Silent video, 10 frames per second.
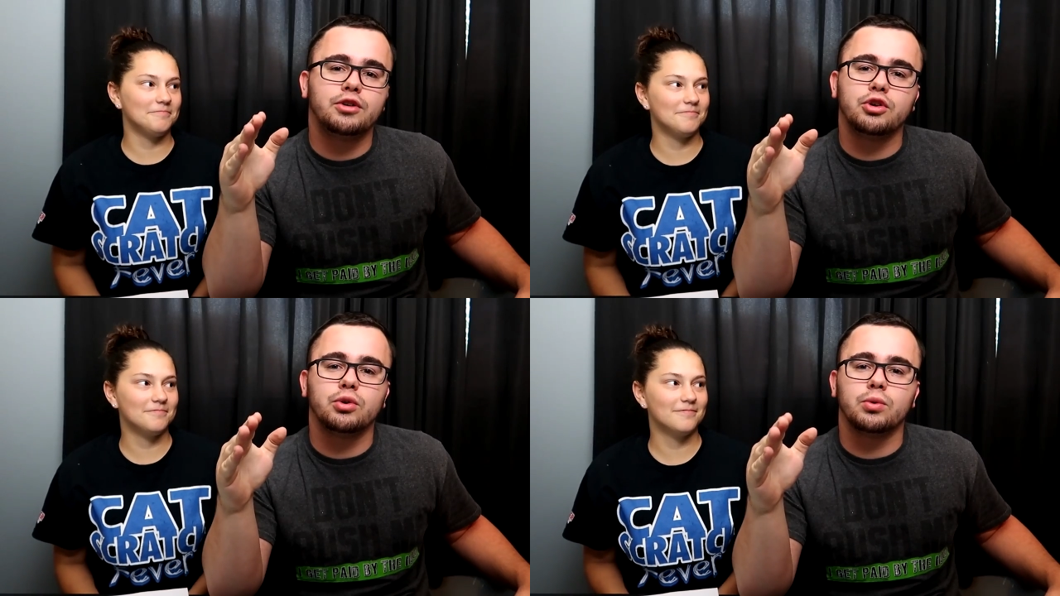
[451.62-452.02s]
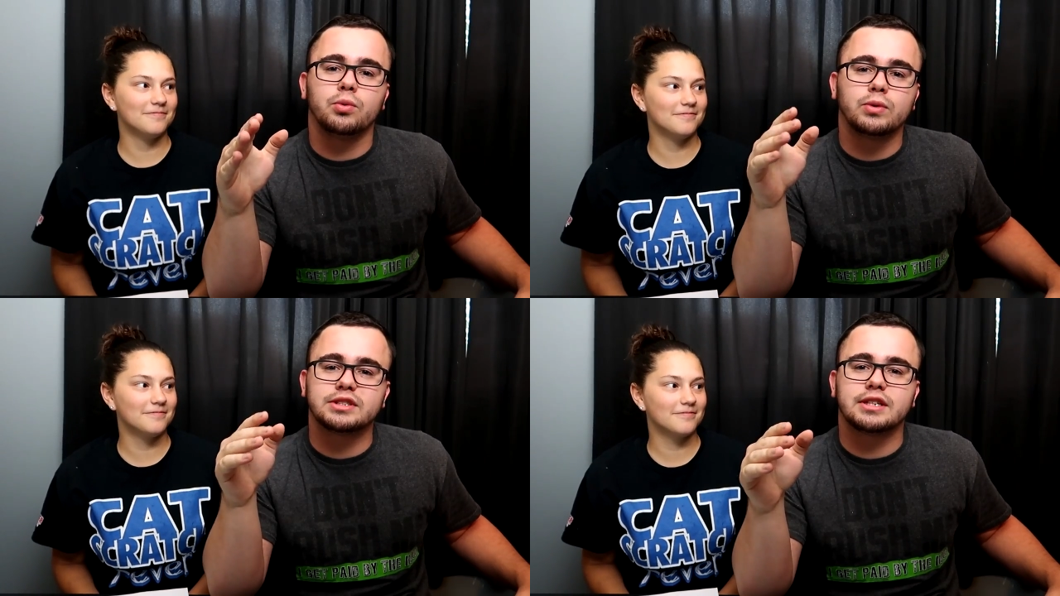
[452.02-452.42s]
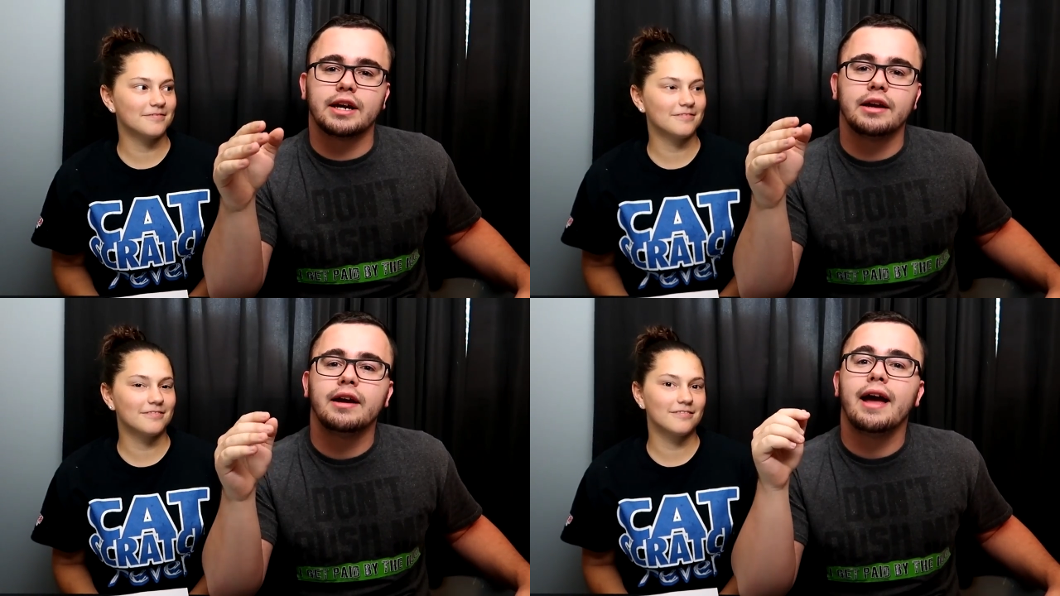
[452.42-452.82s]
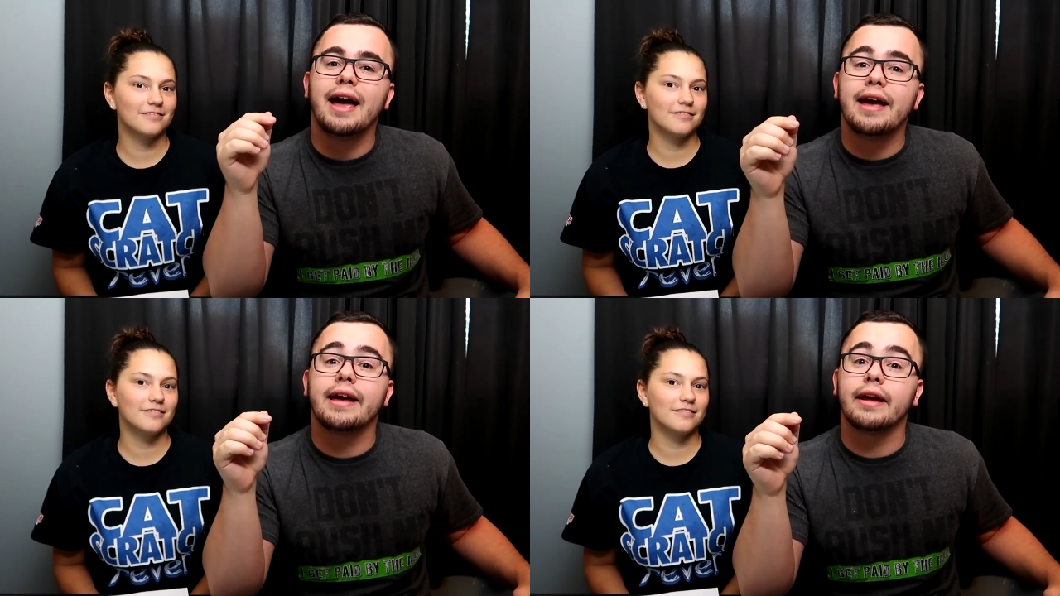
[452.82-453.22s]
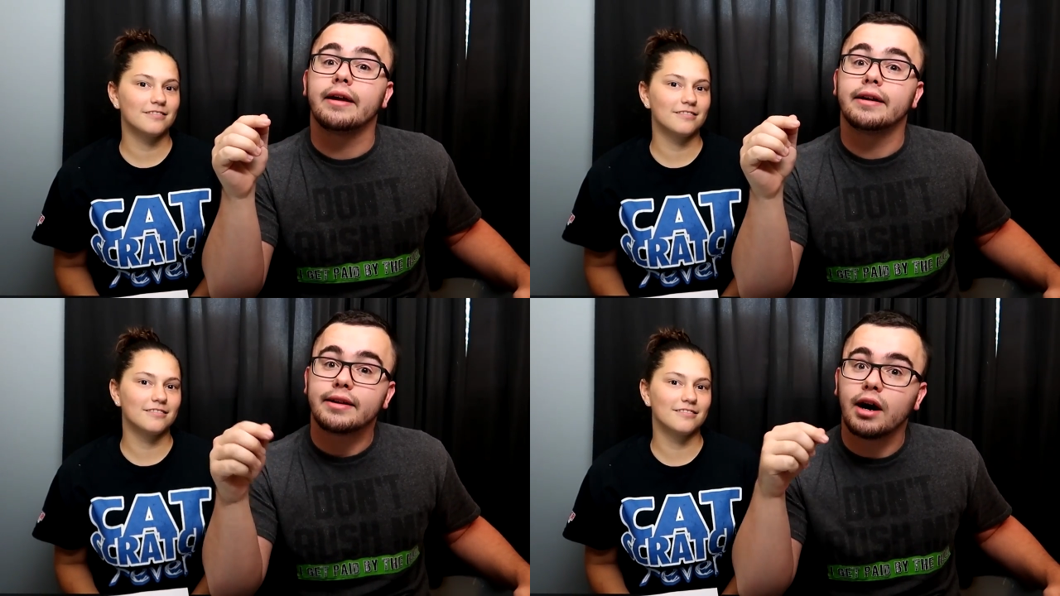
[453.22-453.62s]
Speaker 1: to do was say, hey,
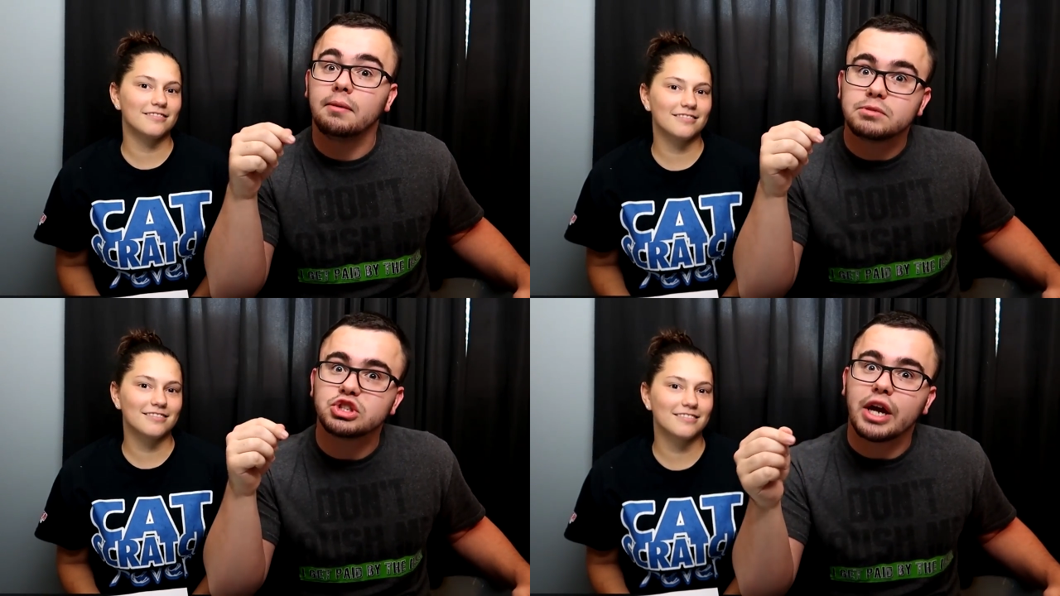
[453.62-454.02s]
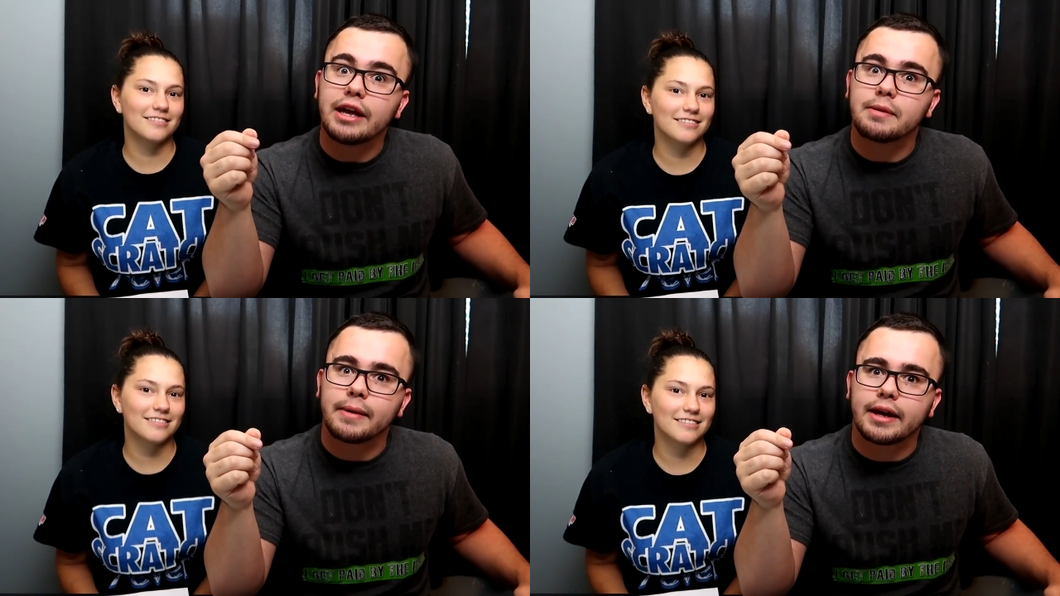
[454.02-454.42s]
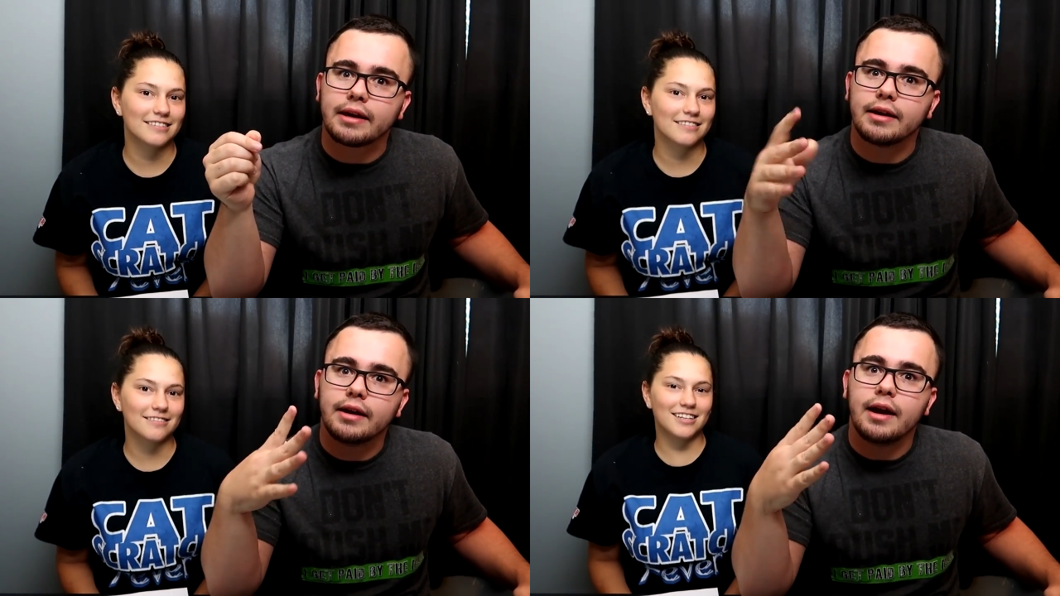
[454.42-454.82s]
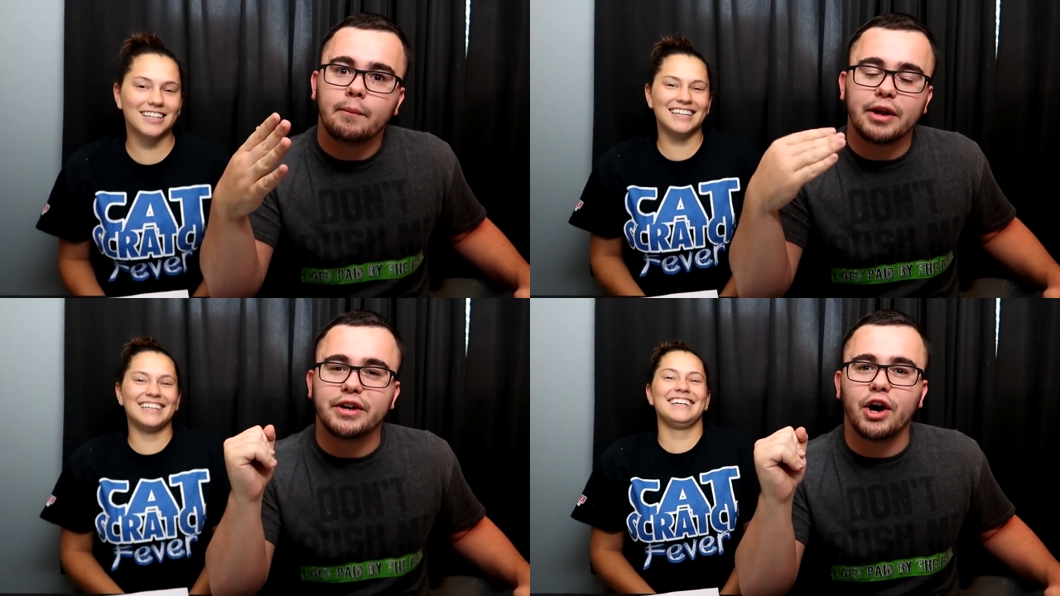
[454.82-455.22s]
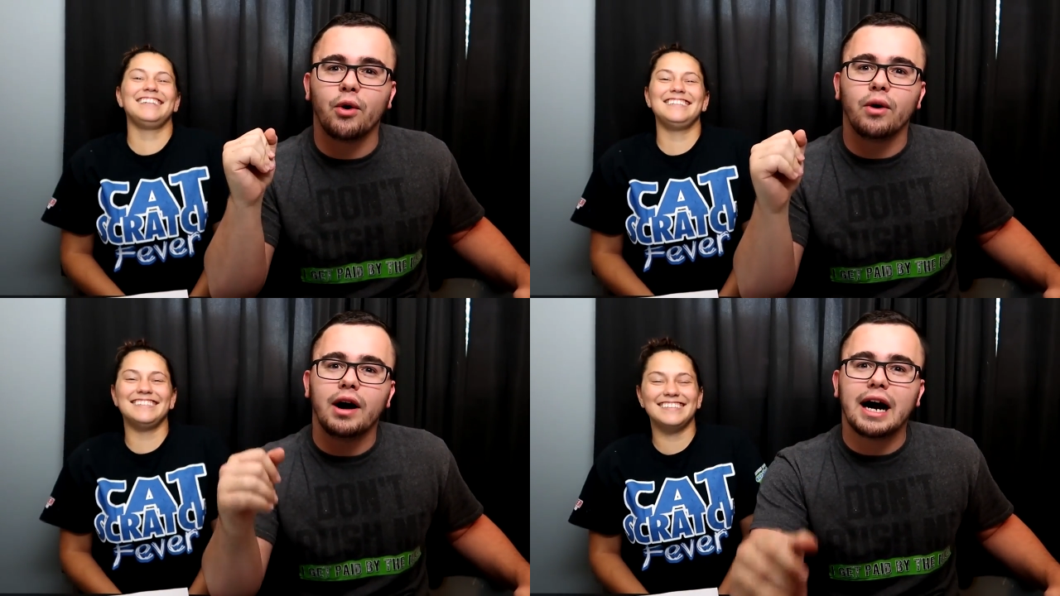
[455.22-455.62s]
come shake me. But
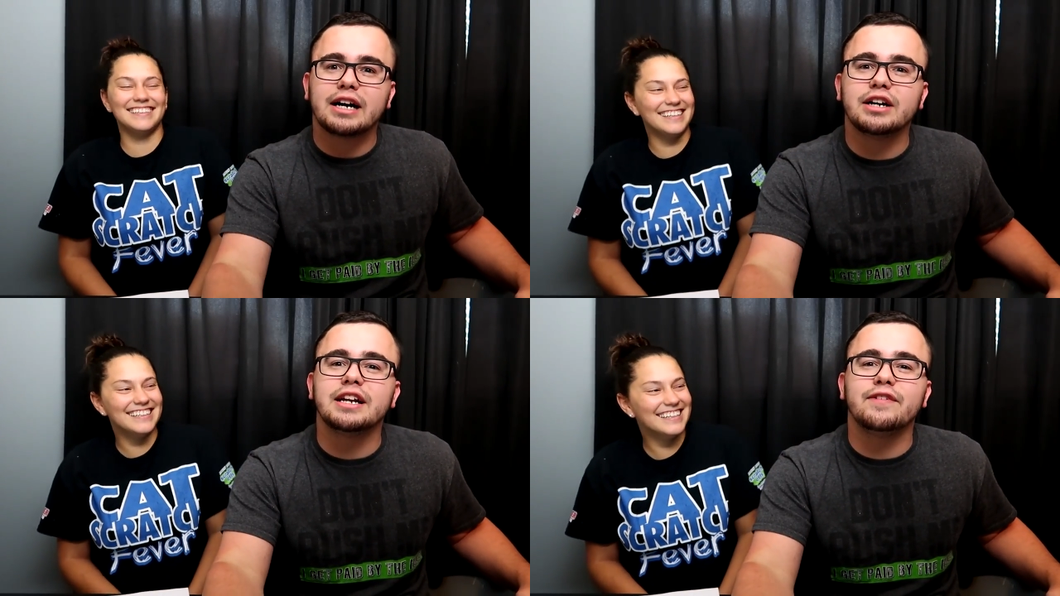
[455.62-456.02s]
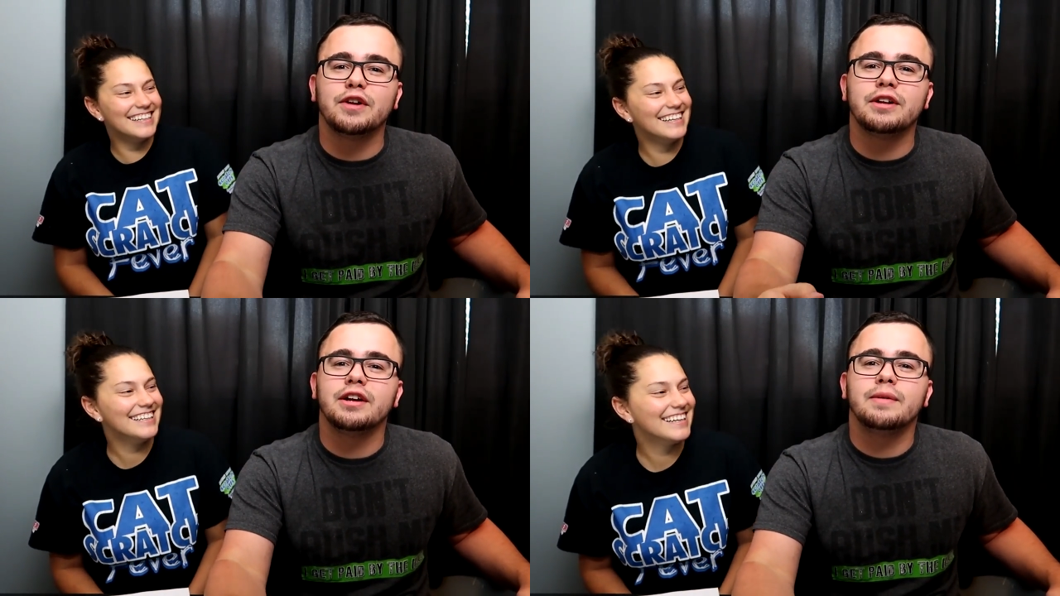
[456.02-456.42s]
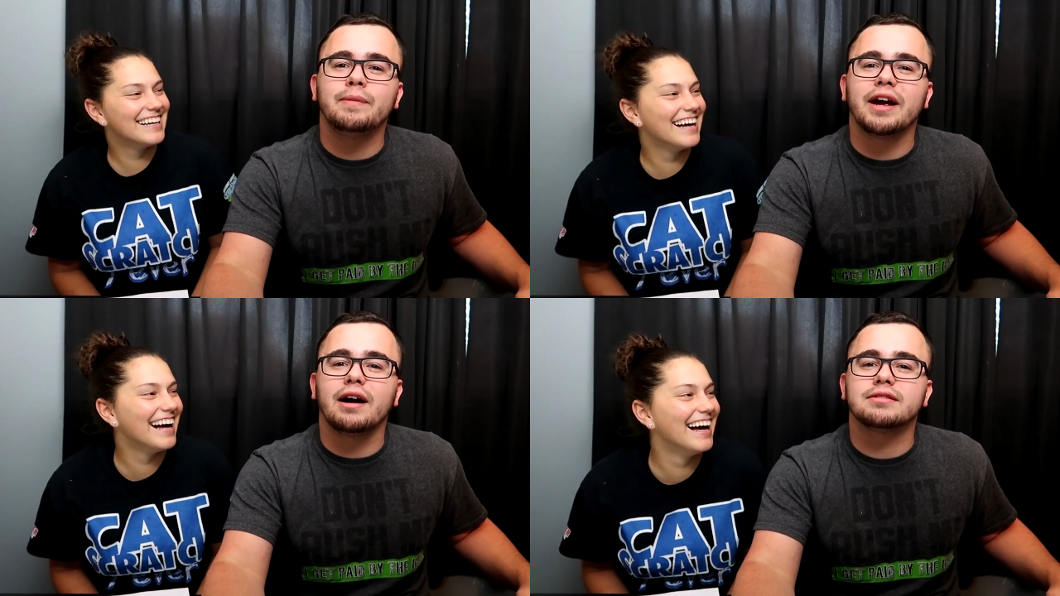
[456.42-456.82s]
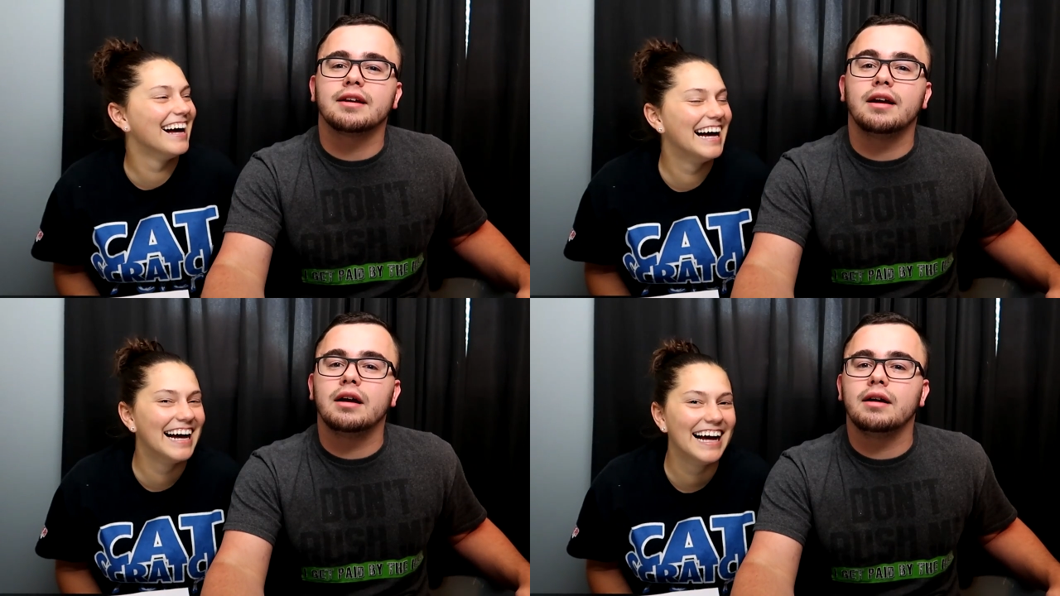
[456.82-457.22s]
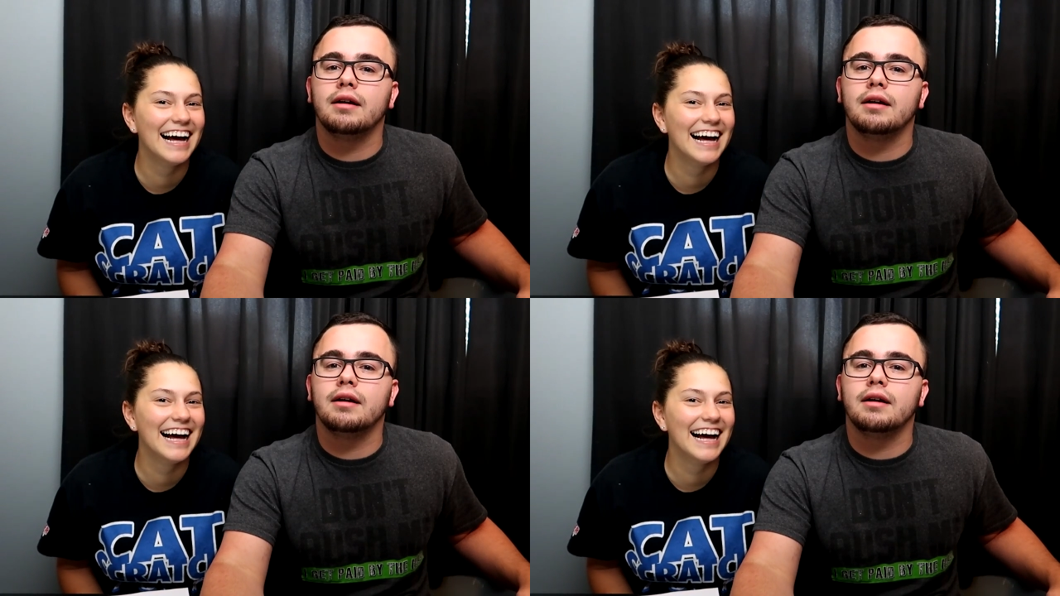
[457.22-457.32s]
no, I couldn't even make, I was like,